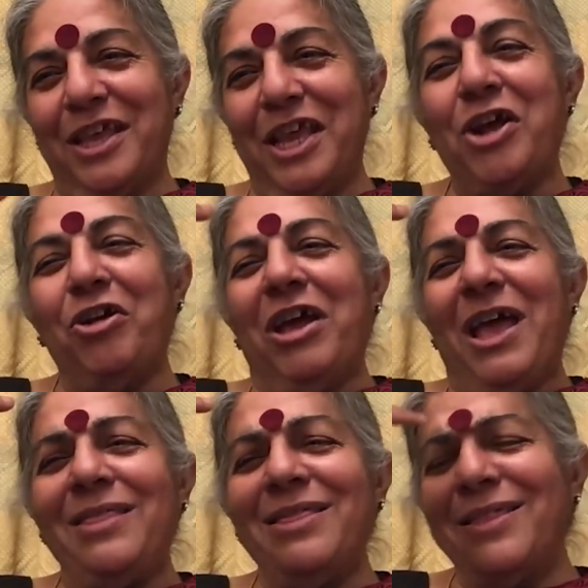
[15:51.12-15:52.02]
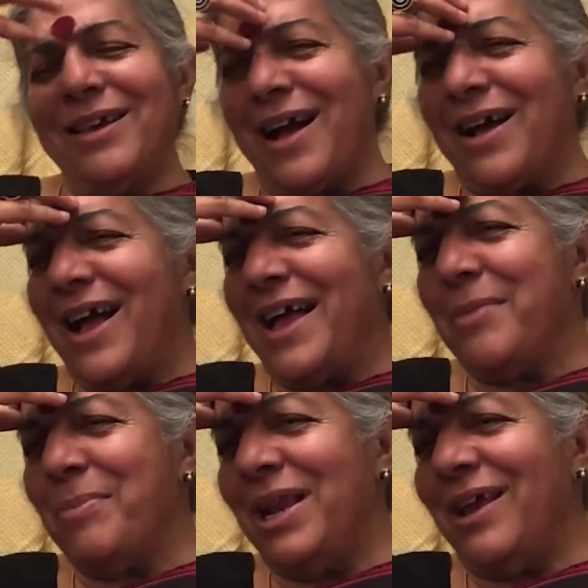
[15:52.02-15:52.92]
Yeah, and the Ganga
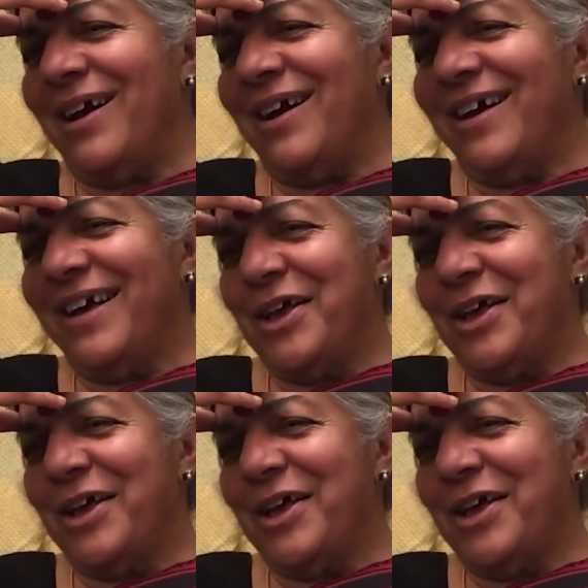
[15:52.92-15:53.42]
Himalaya